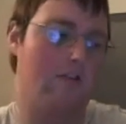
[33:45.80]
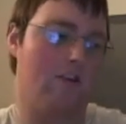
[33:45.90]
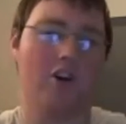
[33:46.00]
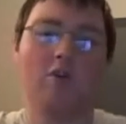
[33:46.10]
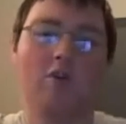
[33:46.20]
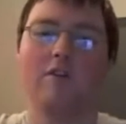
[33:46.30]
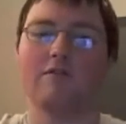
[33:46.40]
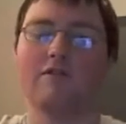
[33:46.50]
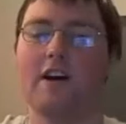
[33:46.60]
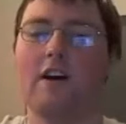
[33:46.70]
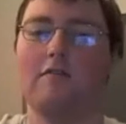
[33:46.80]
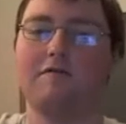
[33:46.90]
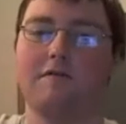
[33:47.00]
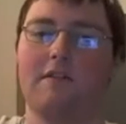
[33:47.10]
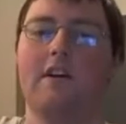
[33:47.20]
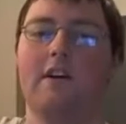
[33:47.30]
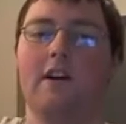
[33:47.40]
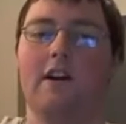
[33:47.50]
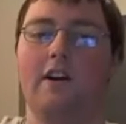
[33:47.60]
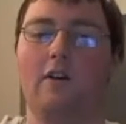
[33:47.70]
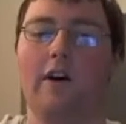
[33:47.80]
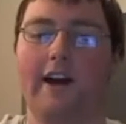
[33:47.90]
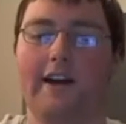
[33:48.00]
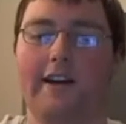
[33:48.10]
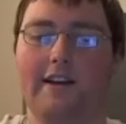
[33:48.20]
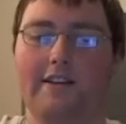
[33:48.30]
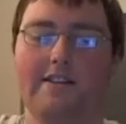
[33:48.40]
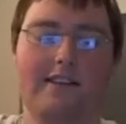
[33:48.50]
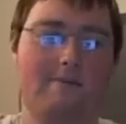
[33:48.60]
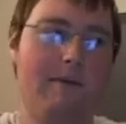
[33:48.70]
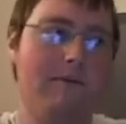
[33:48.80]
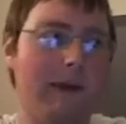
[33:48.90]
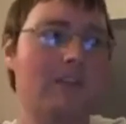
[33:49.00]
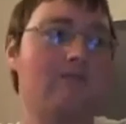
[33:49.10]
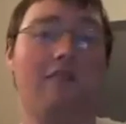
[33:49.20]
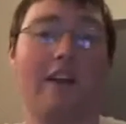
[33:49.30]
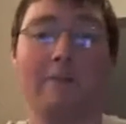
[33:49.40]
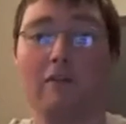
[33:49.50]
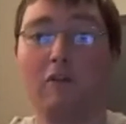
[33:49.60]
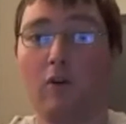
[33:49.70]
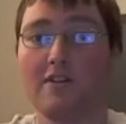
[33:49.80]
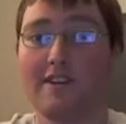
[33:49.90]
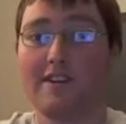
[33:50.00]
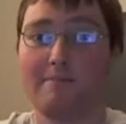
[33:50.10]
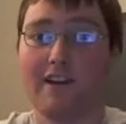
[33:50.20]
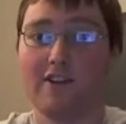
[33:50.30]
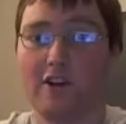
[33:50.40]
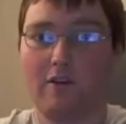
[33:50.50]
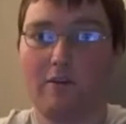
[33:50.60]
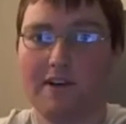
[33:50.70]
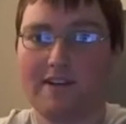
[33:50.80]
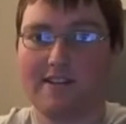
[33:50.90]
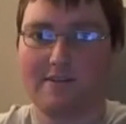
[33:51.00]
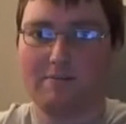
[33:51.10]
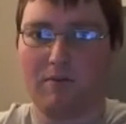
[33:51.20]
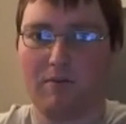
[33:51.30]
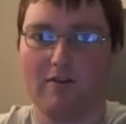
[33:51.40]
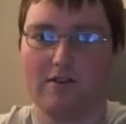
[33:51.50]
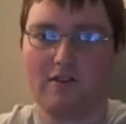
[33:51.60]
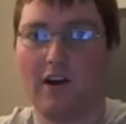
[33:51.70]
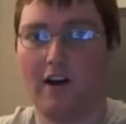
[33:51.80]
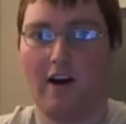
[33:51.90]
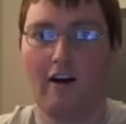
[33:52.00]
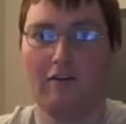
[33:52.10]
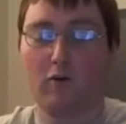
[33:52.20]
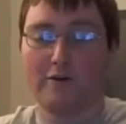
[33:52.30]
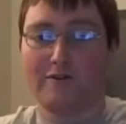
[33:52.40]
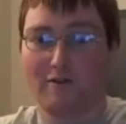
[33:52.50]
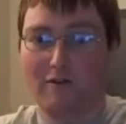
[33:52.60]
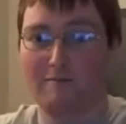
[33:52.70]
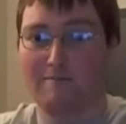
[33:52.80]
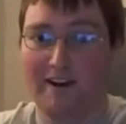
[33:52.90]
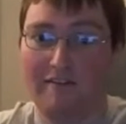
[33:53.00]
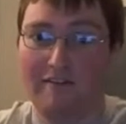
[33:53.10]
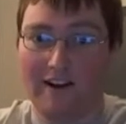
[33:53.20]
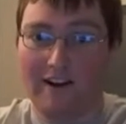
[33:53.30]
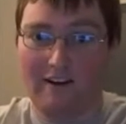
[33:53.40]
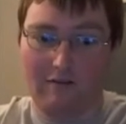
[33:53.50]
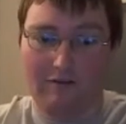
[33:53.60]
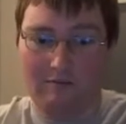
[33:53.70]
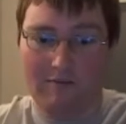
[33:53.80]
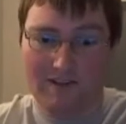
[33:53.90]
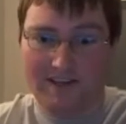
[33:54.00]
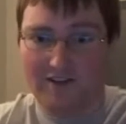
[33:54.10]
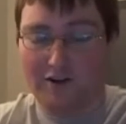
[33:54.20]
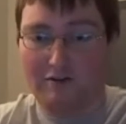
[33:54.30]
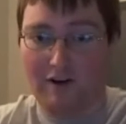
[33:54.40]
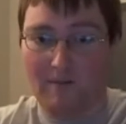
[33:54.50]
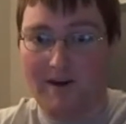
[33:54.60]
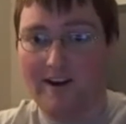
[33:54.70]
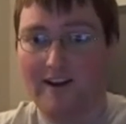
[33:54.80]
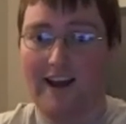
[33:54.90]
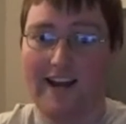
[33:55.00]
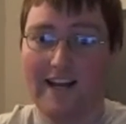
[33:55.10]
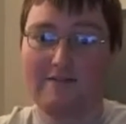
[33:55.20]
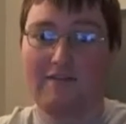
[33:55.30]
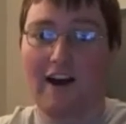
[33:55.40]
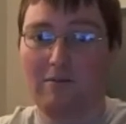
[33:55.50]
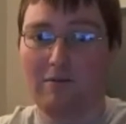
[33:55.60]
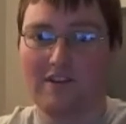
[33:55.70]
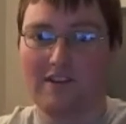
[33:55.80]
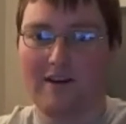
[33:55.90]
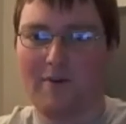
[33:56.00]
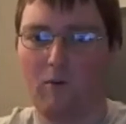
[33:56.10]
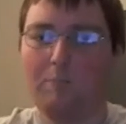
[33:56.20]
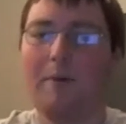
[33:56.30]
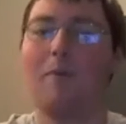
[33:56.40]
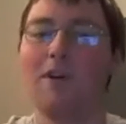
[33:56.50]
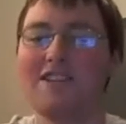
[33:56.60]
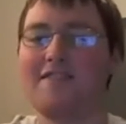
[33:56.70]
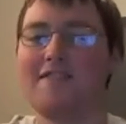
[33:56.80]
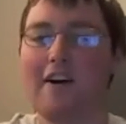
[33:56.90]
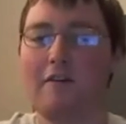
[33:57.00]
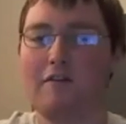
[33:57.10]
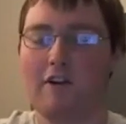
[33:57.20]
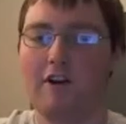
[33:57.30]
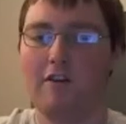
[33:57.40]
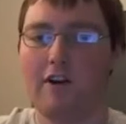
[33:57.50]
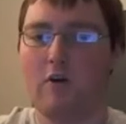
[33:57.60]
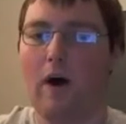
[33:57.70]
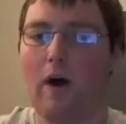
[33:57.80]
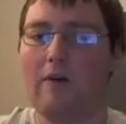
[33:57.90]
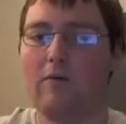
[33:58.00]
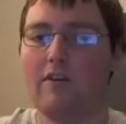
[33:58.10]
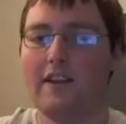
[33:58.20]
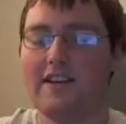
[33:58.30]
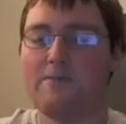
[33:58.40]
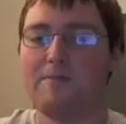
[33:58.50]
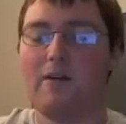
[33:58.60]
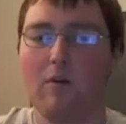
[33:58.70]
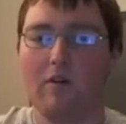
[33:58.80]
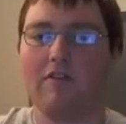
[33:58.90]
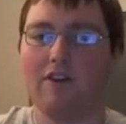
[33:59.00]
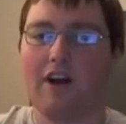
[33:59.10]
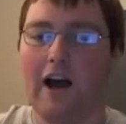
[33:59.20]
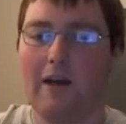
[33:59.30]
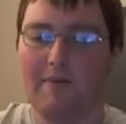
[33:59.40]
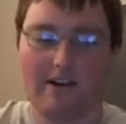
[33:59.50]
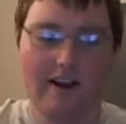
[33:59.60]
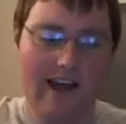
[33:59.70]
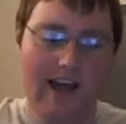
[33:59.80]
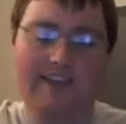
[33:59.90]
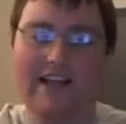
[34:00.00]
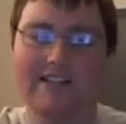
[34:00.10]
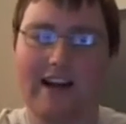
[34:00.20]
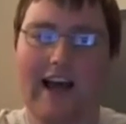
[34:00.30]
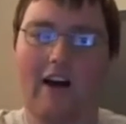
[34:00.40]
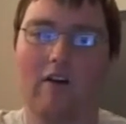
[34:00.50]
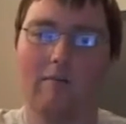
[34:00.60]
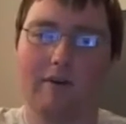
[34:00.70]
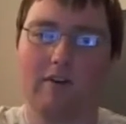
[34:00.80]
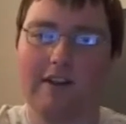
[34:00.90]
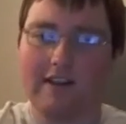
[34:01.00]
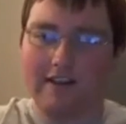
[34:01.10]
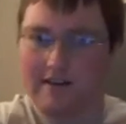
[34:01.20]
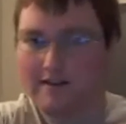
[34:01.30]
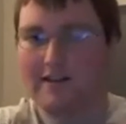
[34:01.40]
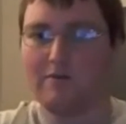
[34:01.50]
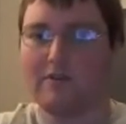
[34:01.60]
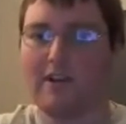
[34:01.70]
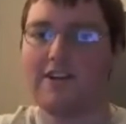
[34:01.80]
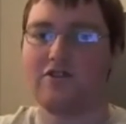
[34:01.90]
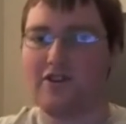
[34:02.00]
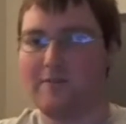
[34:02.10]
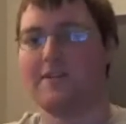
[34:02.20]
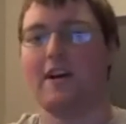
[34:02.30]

you yourself, you know, and because for them, of course, them pitching you a business proposal, of course, they're benefiting potentially from it, and it's valuable to them. But what's the value for you? You know, why would this be worth your time? And that's kind of how building these relationships